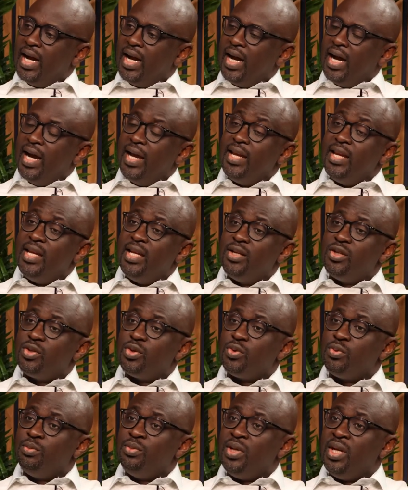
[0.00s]
I need
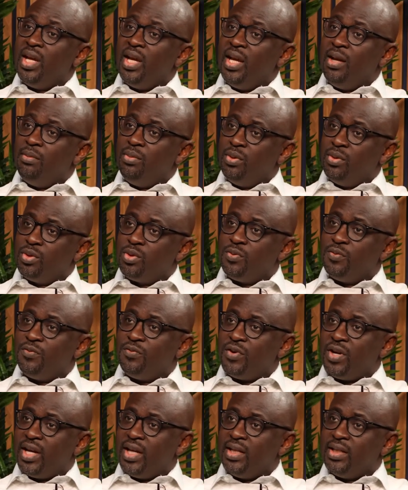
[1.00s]
to be able to
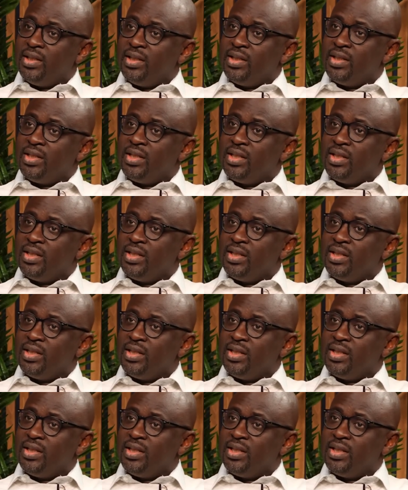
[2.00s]
find